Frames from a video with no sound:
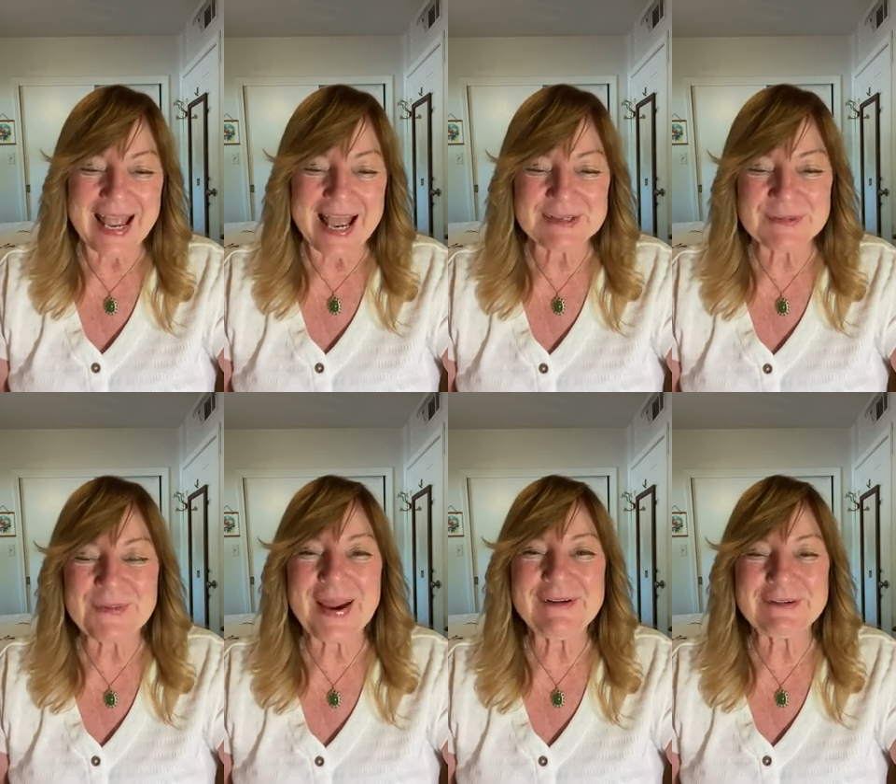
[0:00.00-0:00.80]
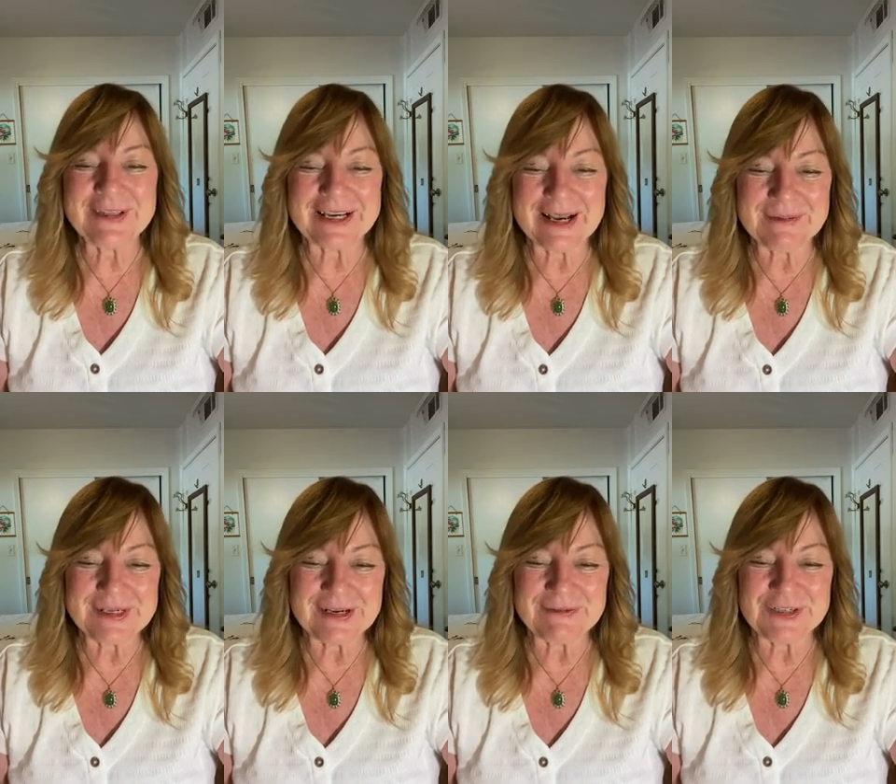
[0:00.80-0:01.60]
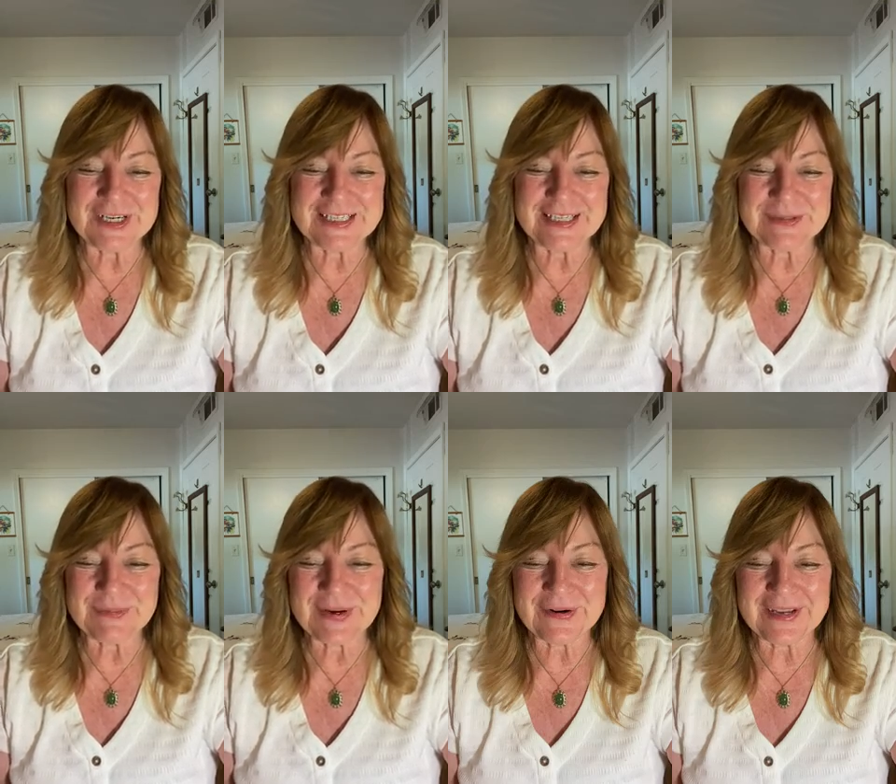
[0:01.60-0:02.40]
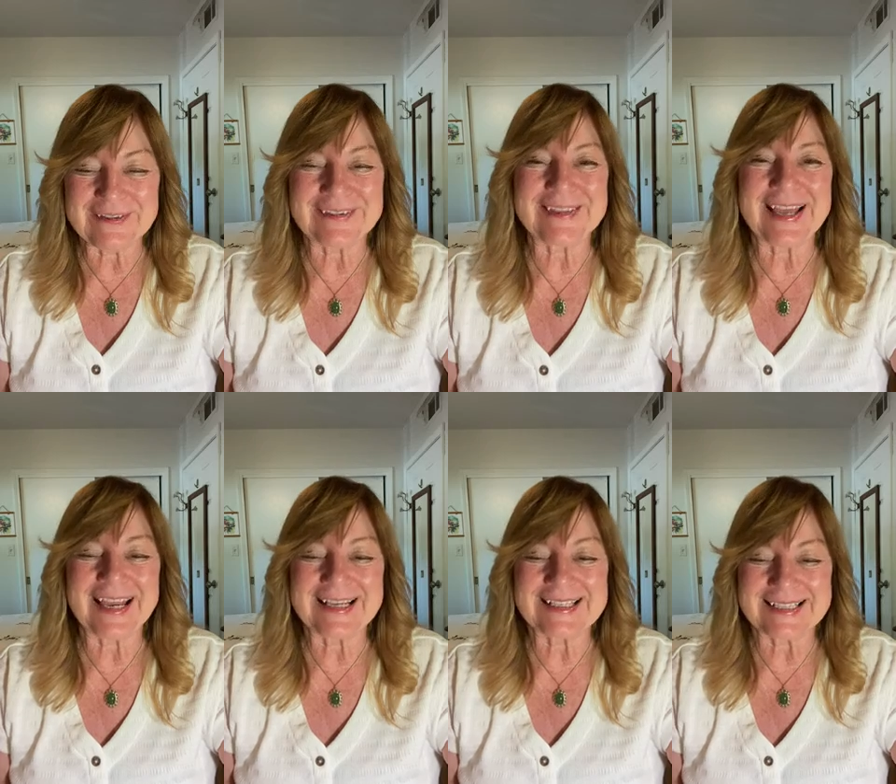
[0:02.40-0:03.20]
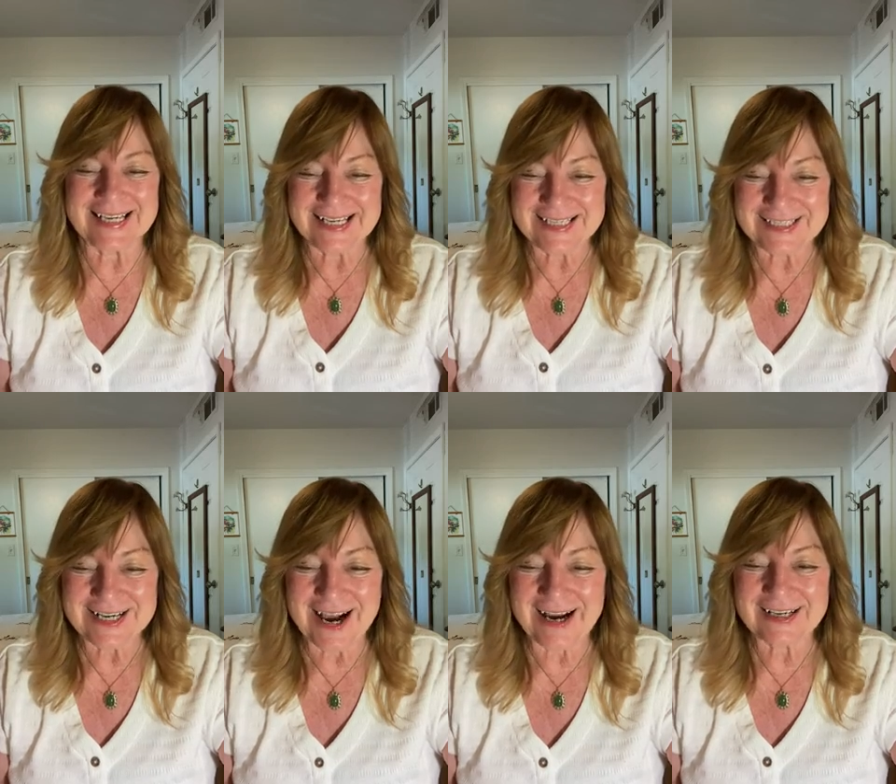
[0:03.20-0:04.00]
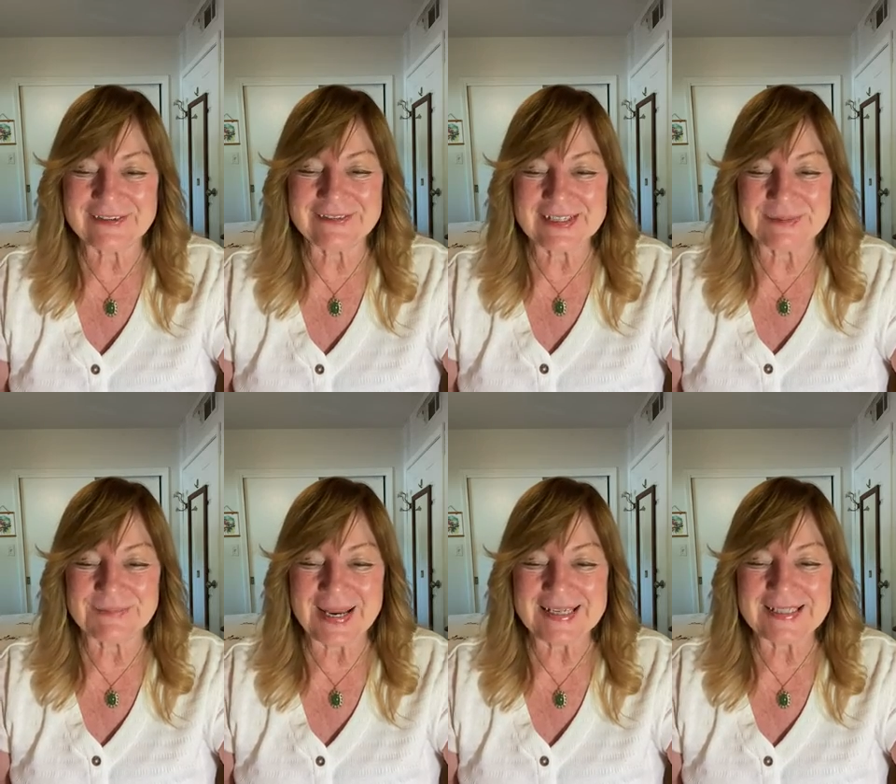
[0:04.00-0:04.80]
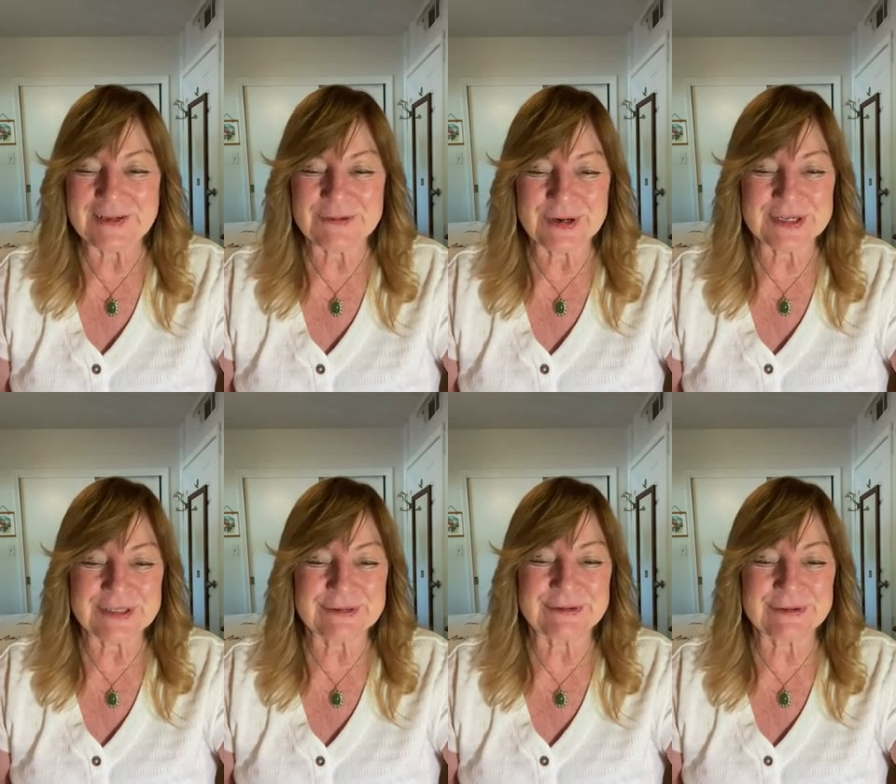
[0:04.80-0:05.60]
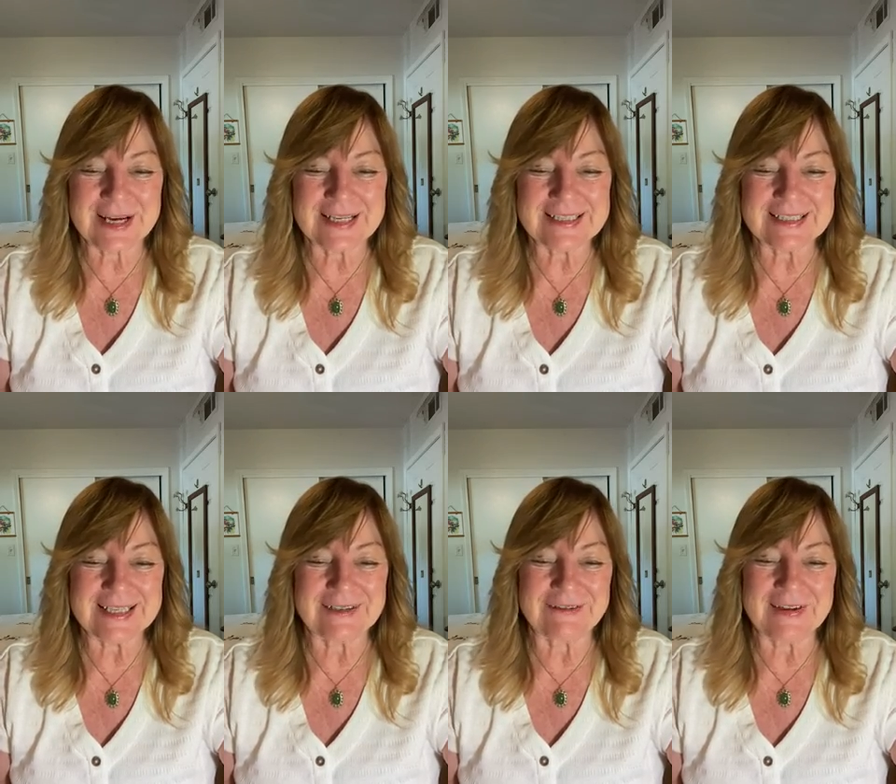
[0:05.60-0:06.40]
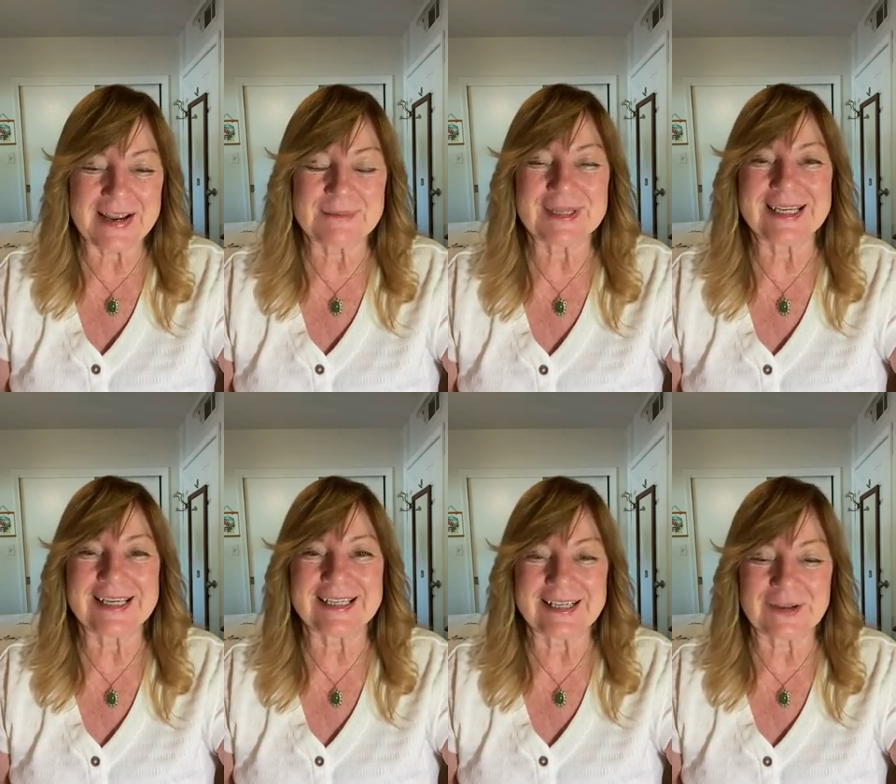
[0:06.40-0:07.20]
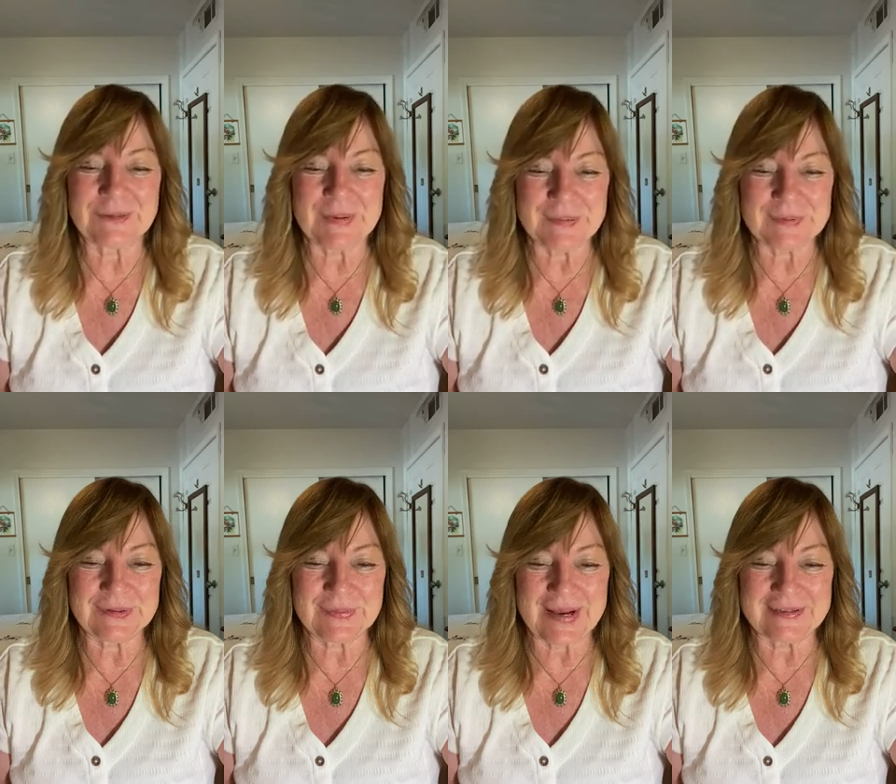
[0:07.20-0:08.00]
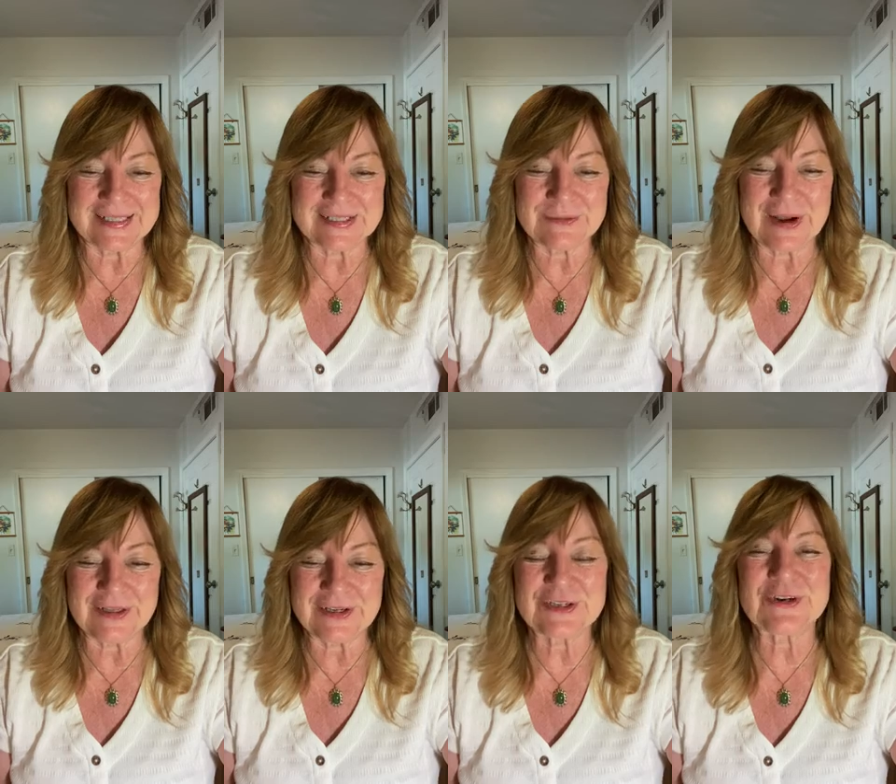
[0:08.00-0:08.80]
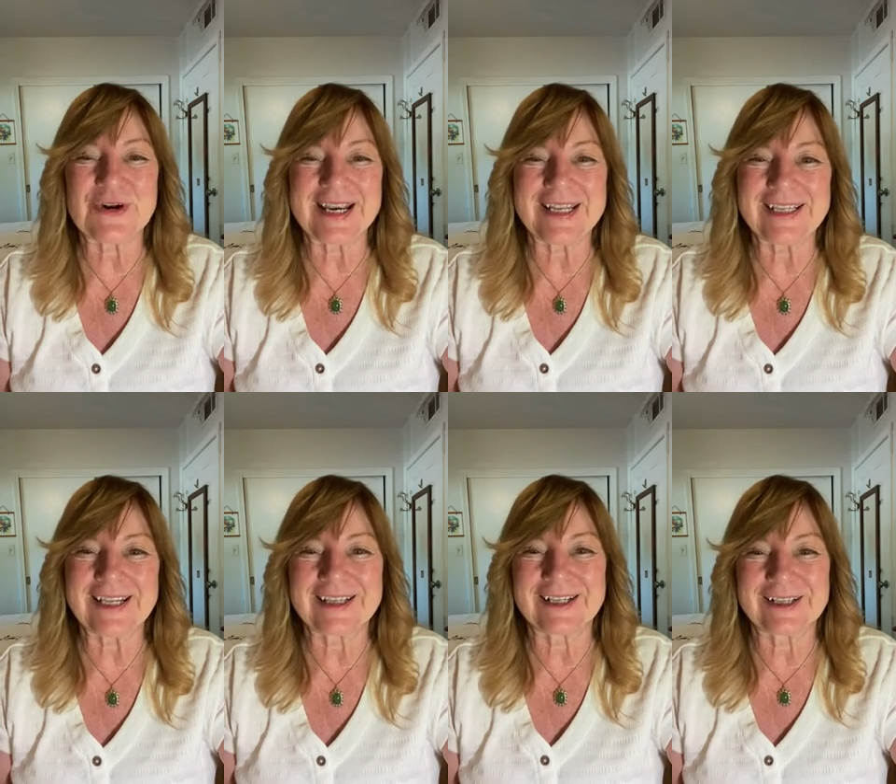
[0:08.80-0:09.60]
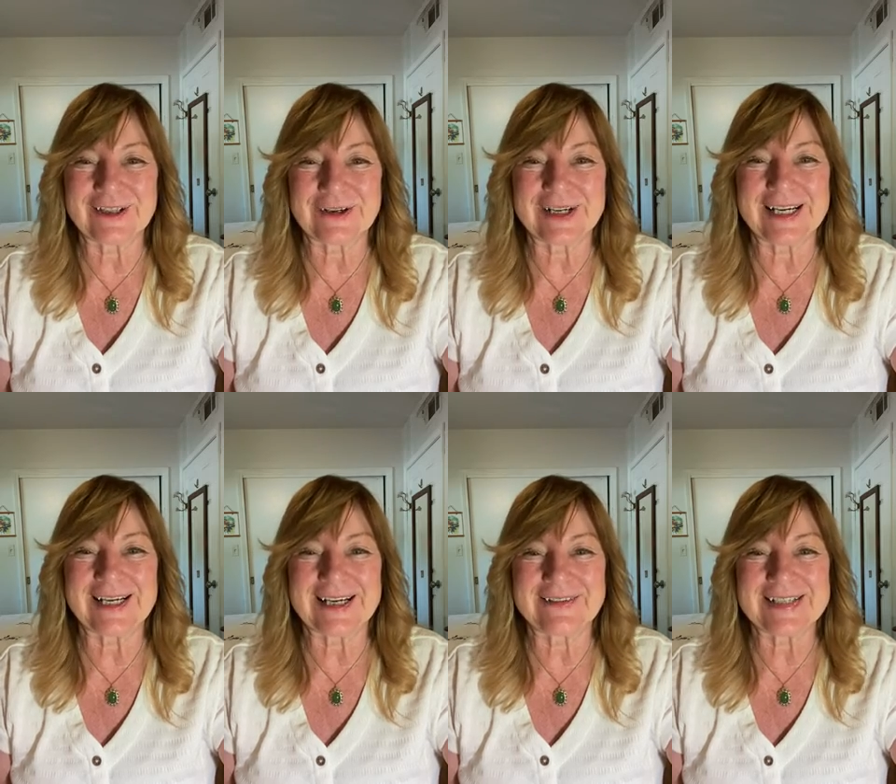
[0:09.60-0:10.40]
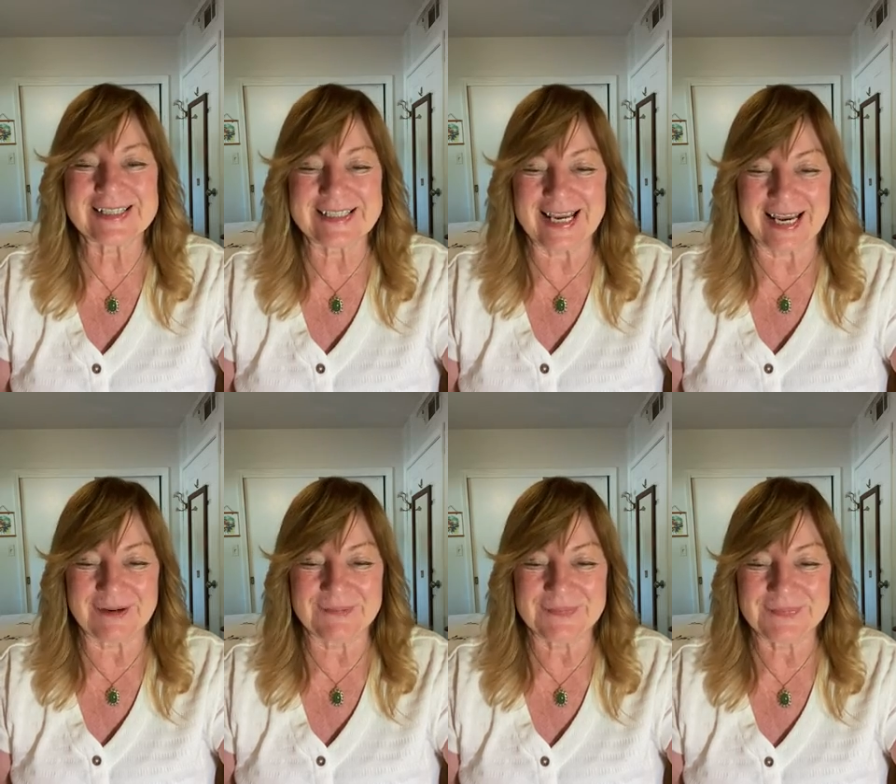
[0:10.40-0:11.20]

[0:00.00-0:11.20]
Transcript: As we wait for the coming of Jesus, we are to give thanks, talk of his amazing works to friends and family and other people around us while enjoying the glory of his name.